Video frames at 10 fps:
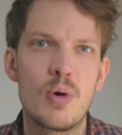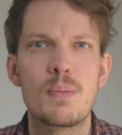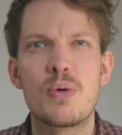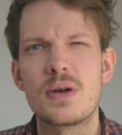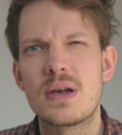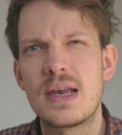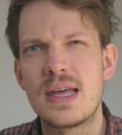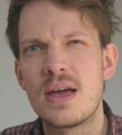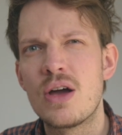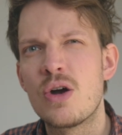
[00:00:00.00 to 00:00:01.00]

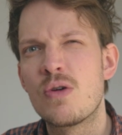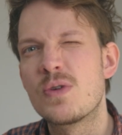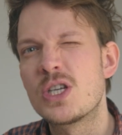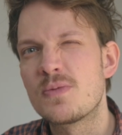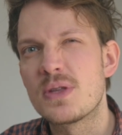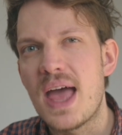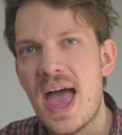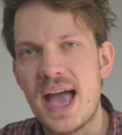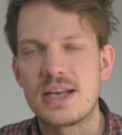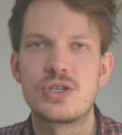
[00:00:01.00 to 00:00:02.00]
importantly, which would
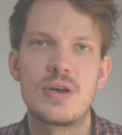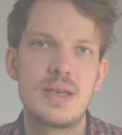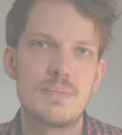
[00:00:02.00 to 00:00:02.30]
actually